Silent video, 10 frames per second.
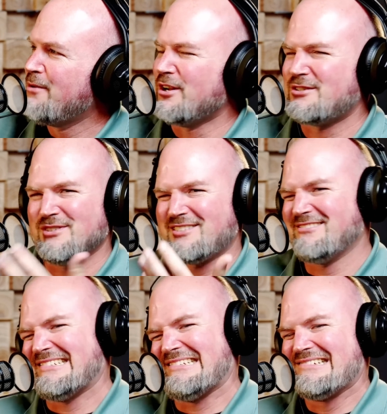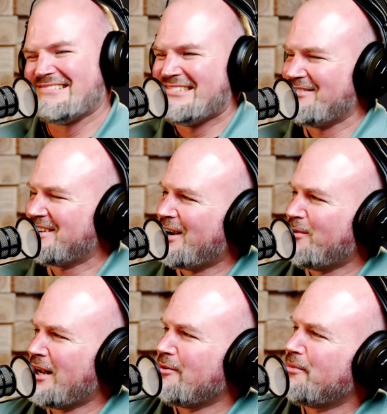Which was, kind of
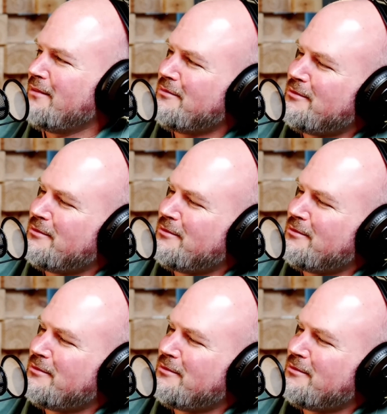whatever, but